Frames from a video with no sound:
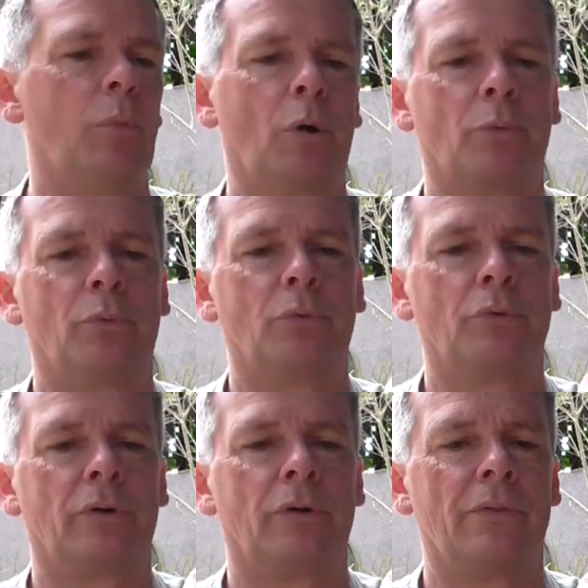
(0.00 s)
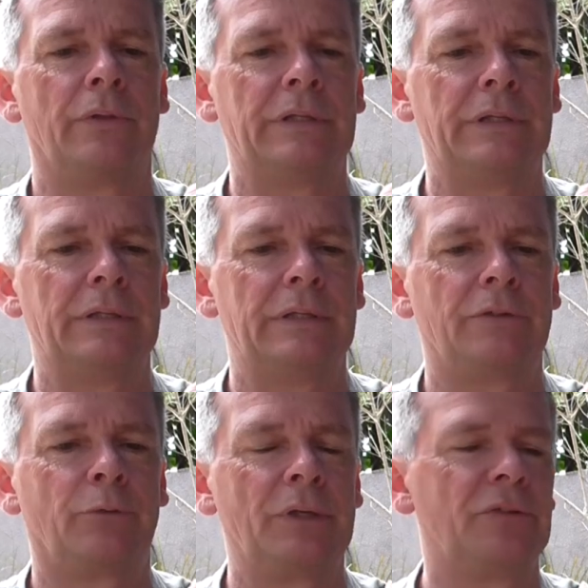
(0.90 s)
bottled on
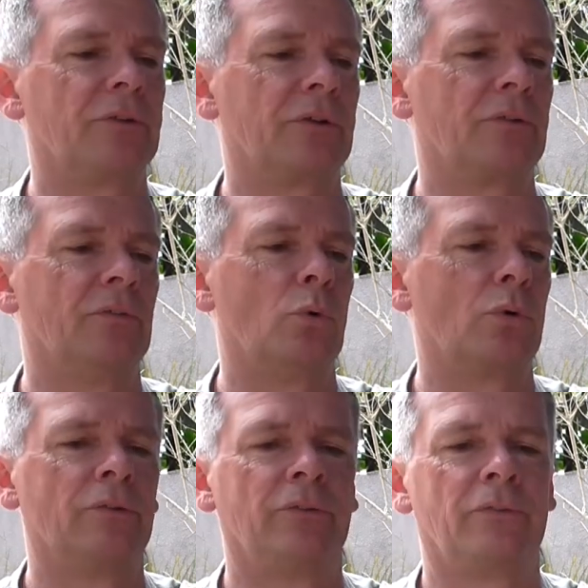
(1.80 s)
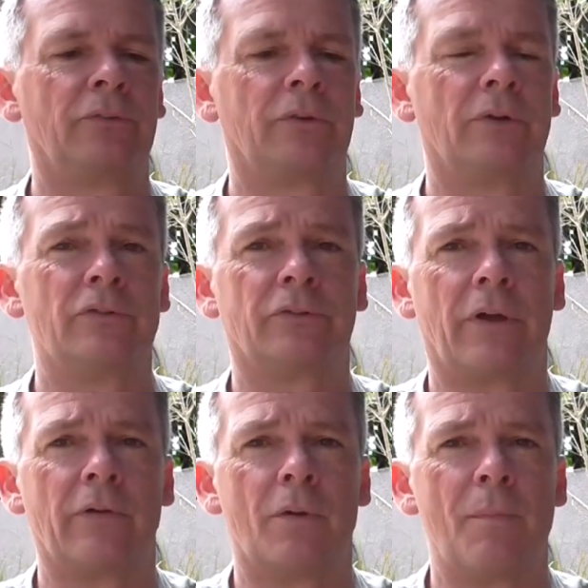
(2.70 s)
the 26th of August, so
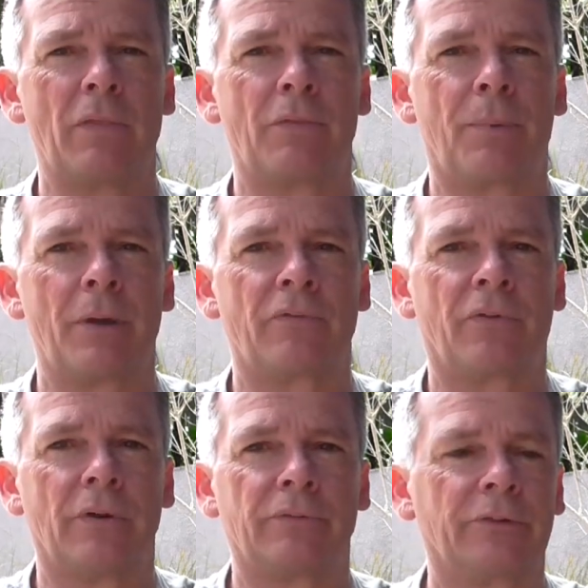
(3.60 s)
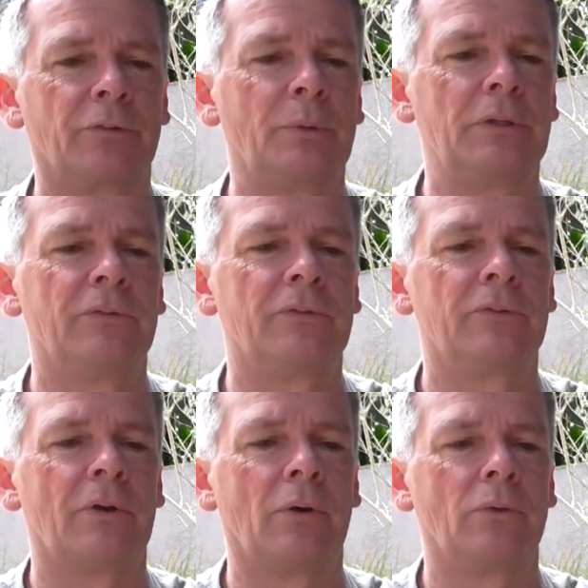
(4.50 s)
just over a month, about 5-6
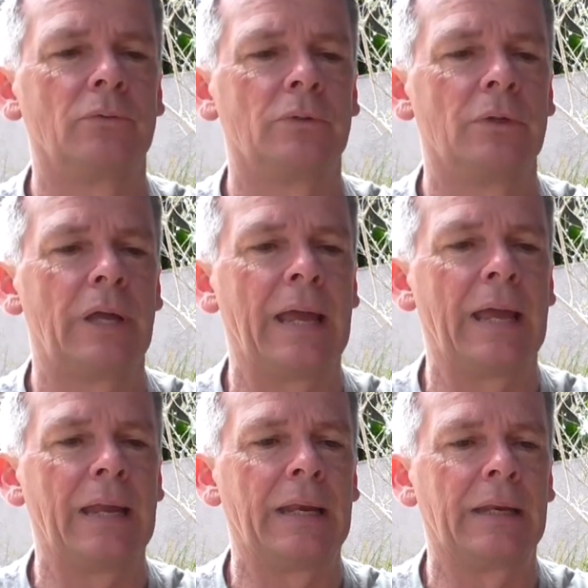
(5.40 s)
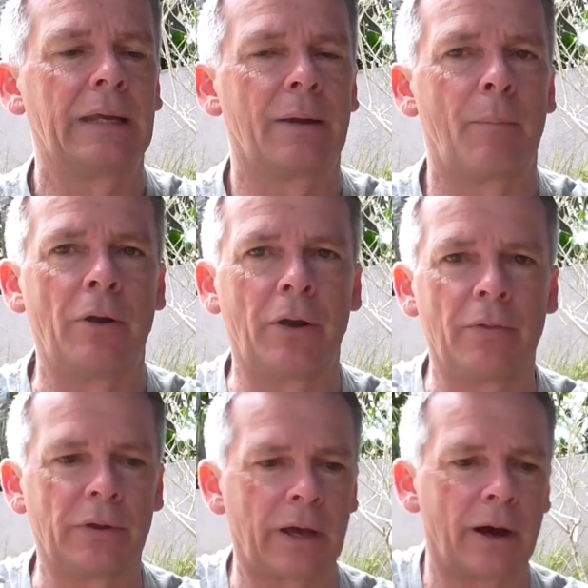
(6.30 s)
weeks old. And I
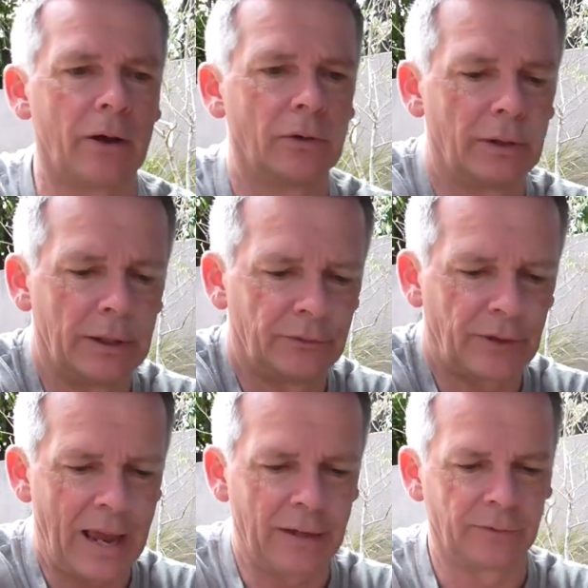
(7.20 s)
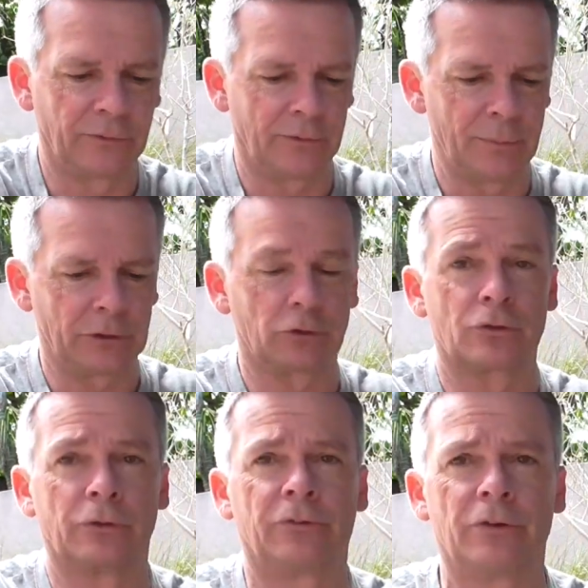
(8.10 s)
know that Carl has added some
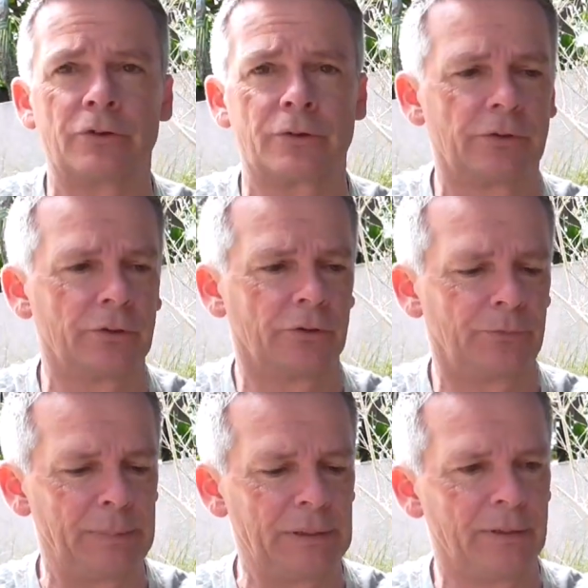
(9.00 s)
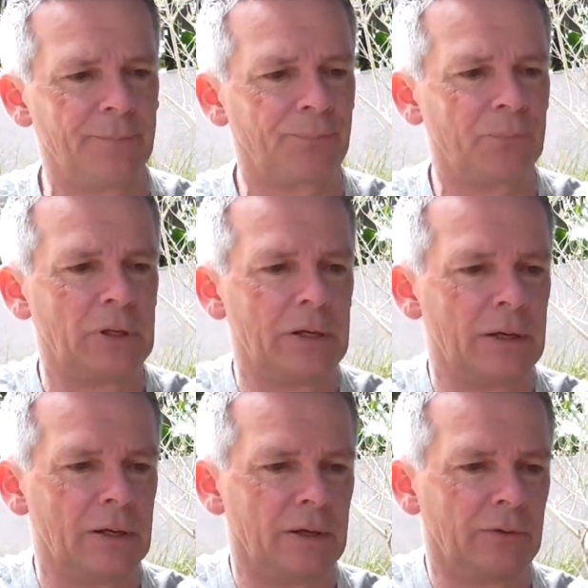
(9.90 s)
extra Citra to this beer,
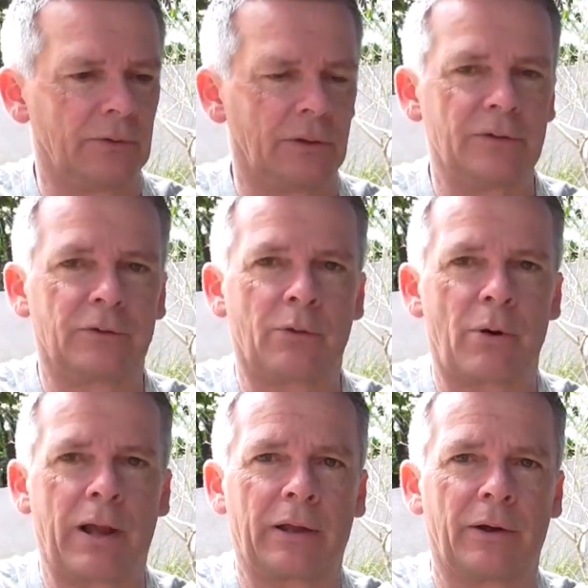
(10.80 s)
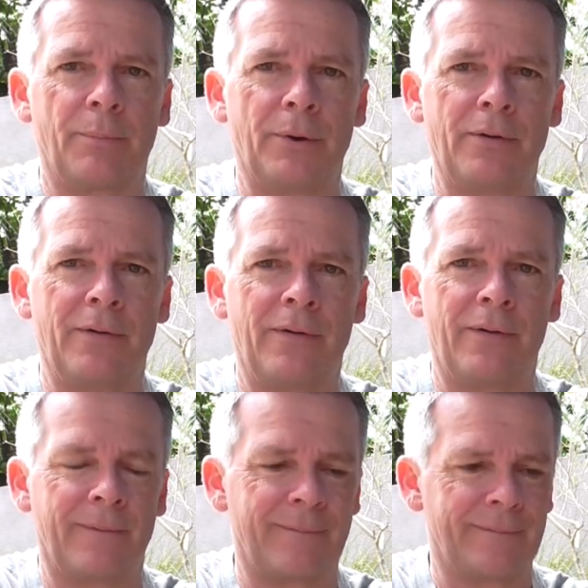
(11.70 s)
so let's crack it open.
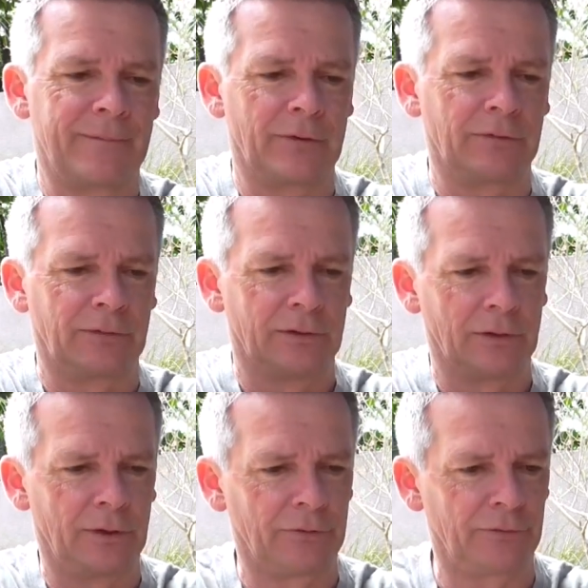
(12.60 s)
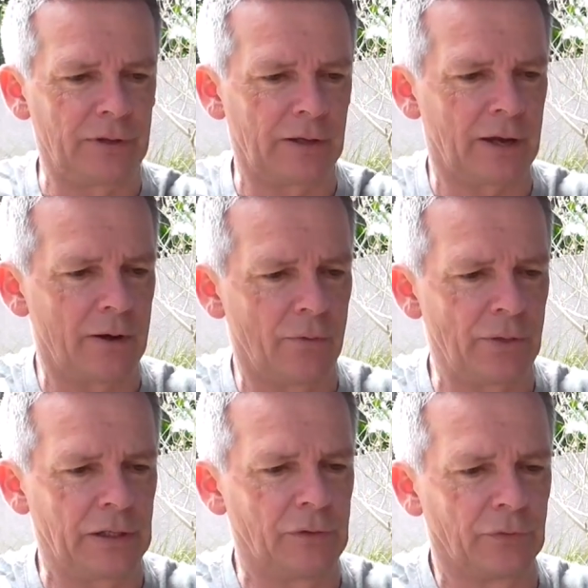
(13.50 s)
Nice little hiss there, Carl,
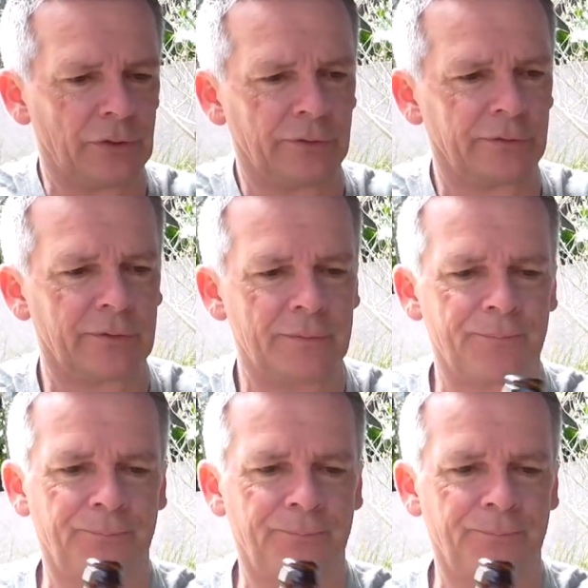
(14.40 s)
thank you for this.